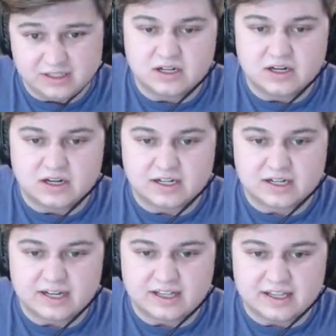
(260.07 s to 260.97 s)
Ugh, oh,
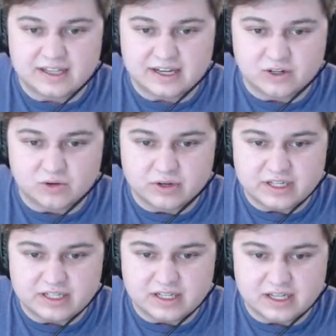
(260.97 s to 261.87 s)
and, and that
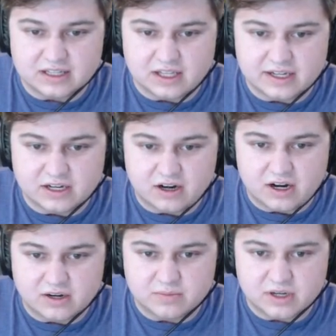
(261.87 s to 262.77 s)
green and like
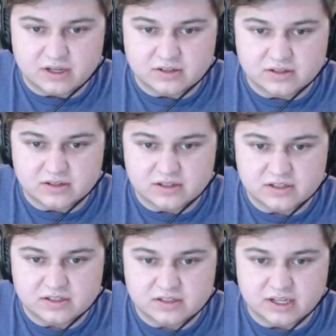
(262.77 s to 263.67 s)
autumn color,
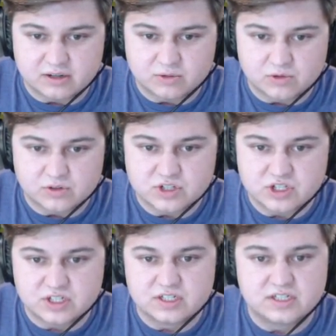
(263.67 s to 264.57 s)
that orange,